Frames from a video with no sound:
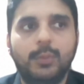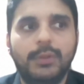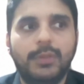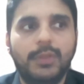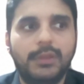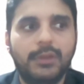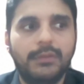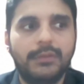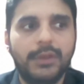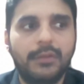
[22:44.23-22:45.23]
one thing
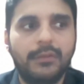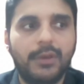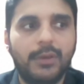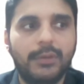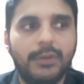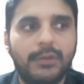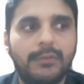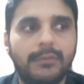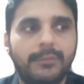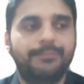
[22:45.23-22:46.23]
that stands out
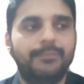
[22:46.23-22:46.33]
is